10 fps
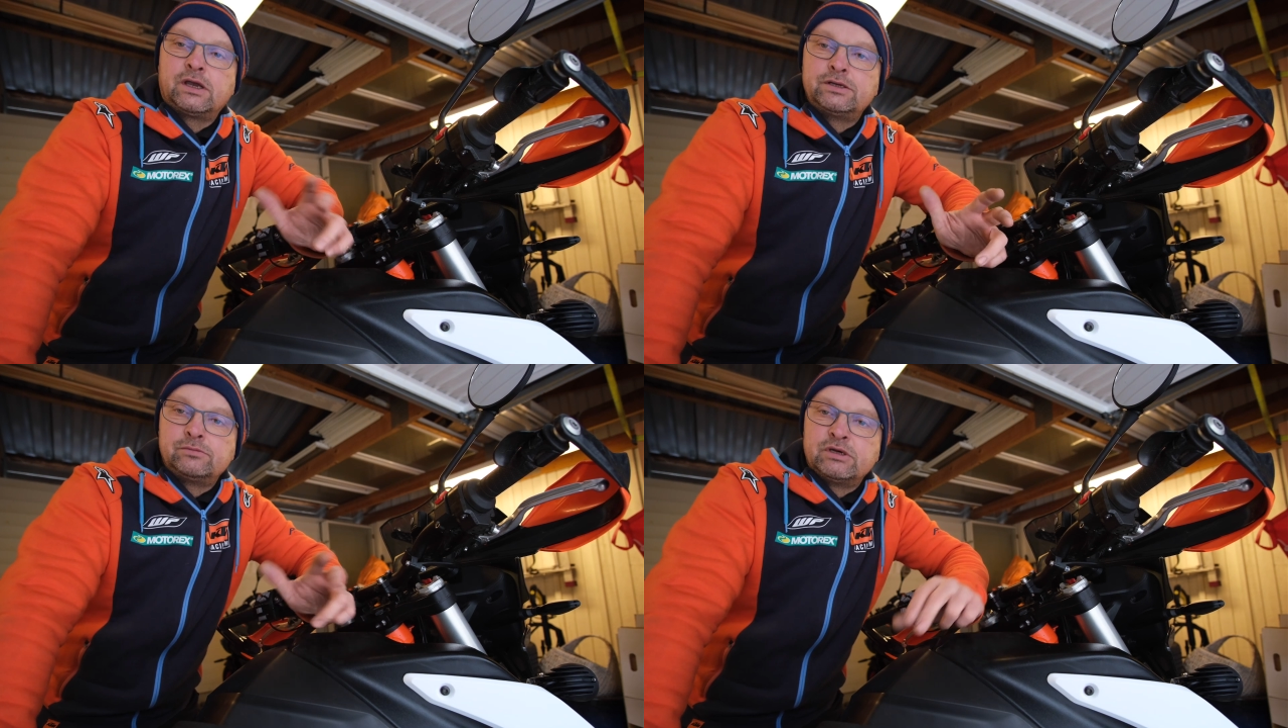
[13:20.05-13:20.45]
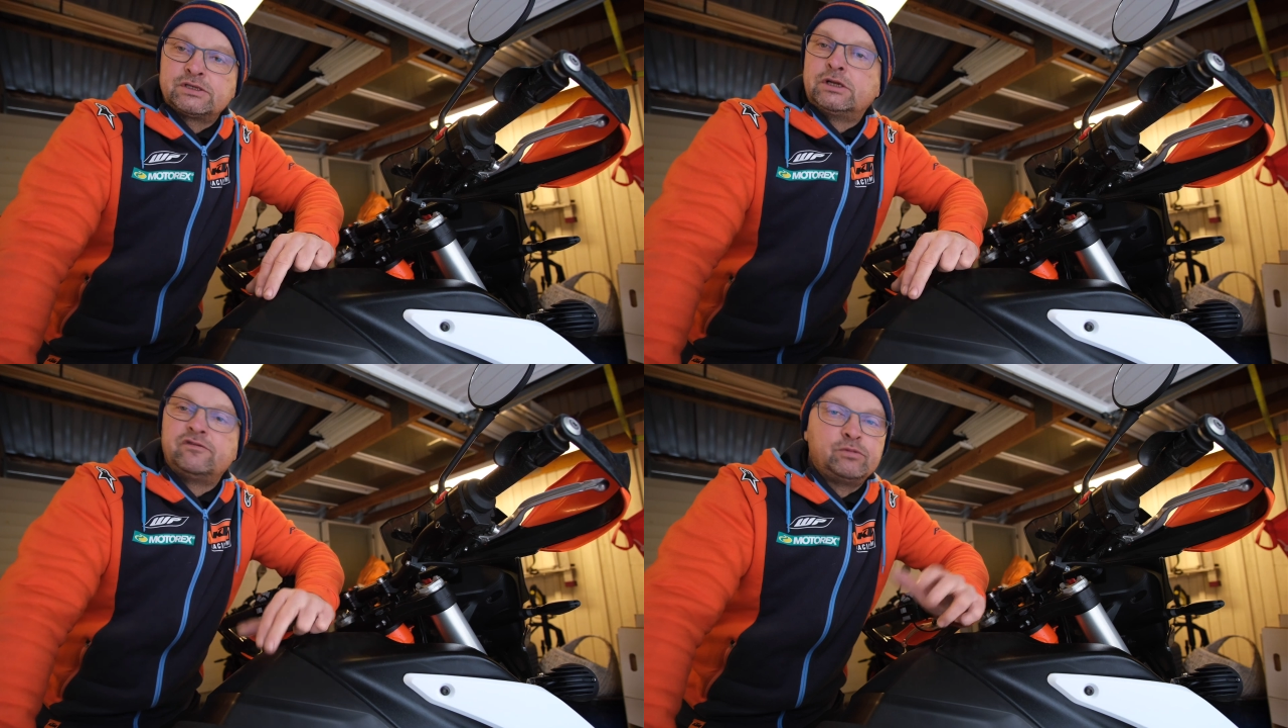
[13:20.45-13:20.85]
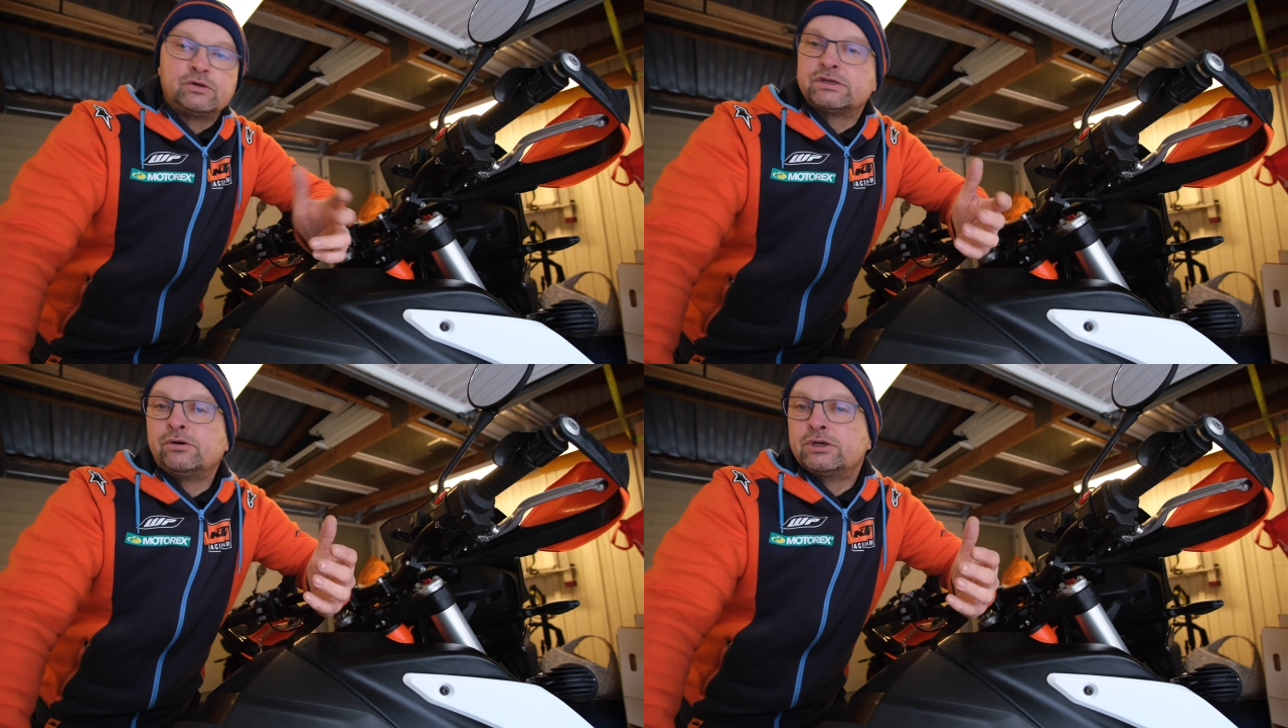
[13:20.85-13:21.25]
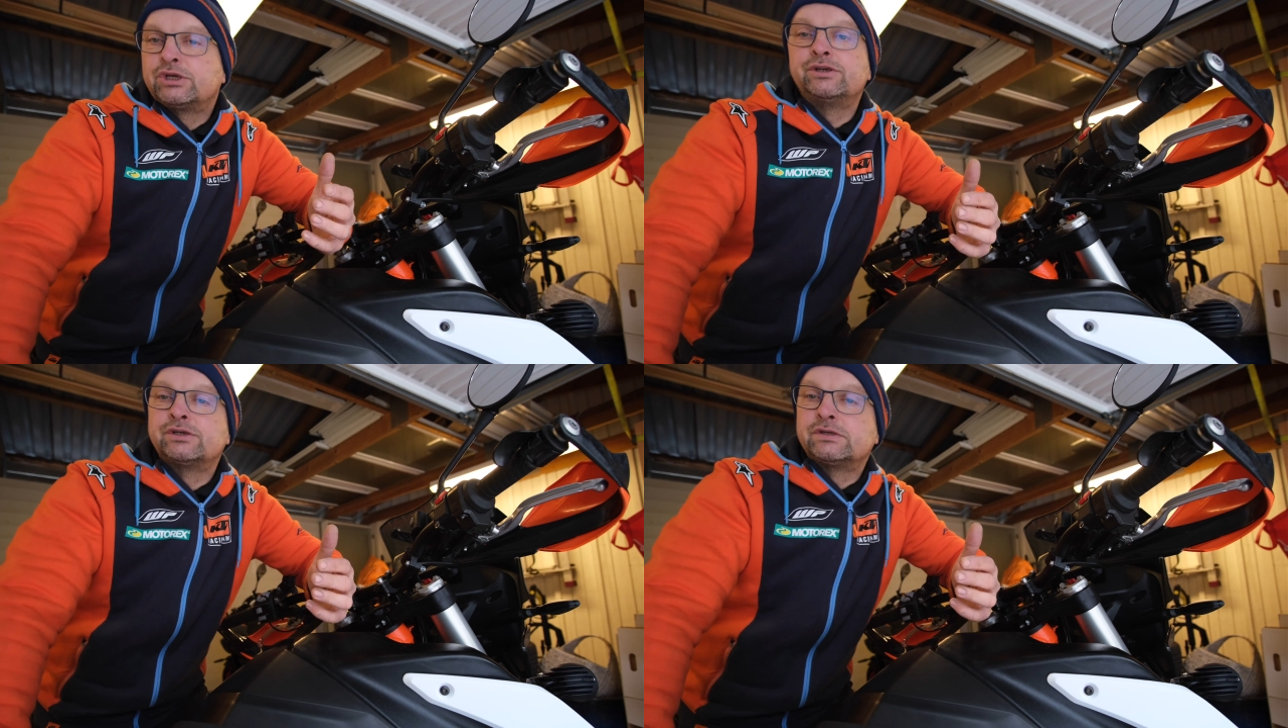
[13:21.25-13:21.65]
I did myself because an oil
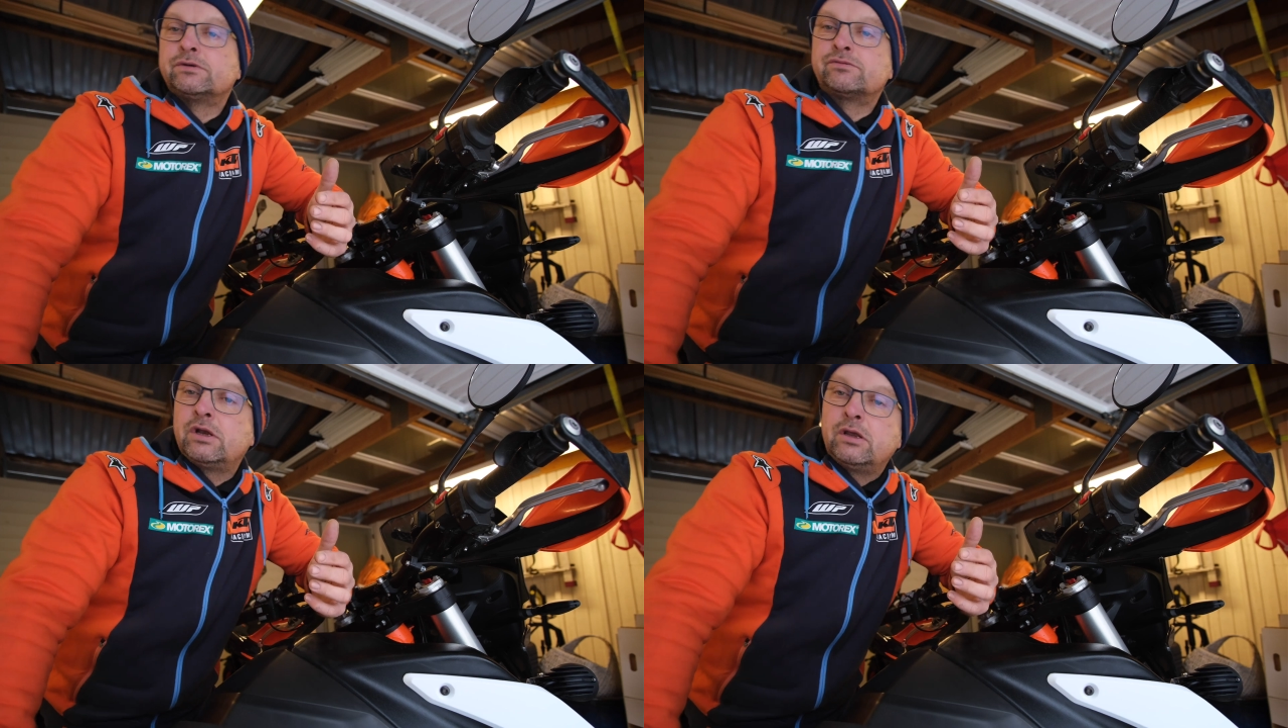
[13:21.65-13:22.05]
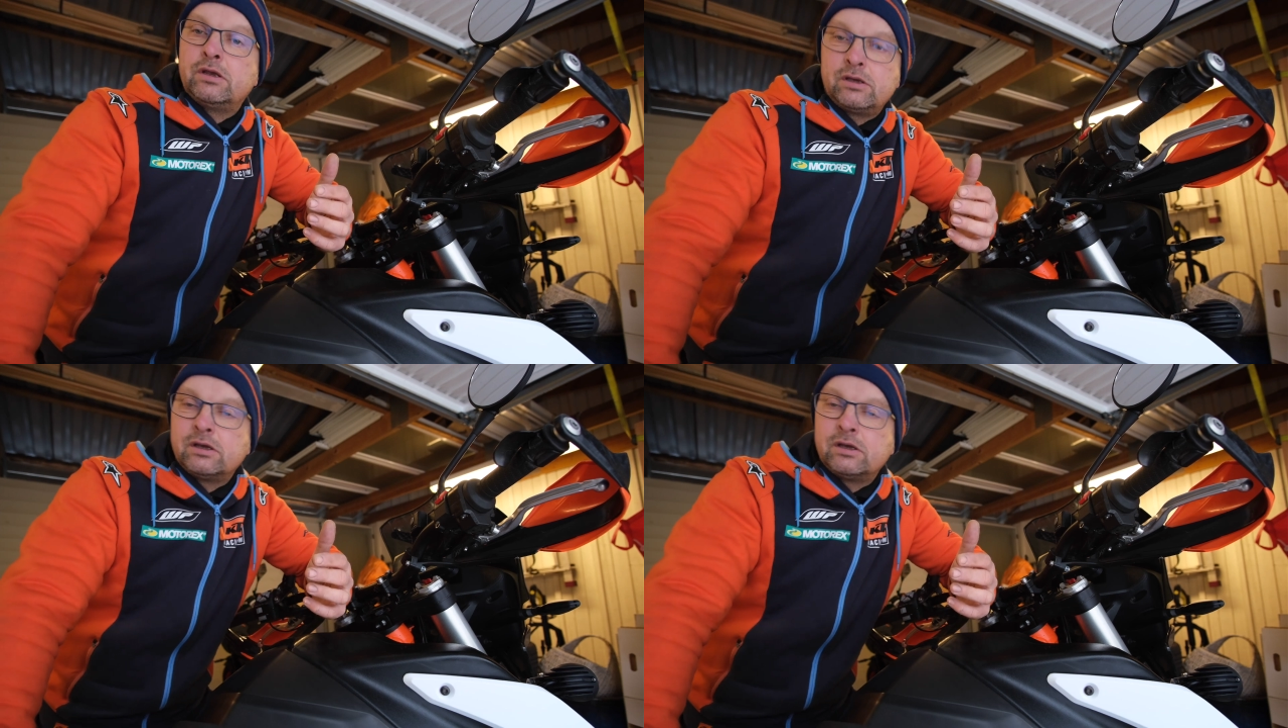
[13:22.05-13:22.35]
change is not really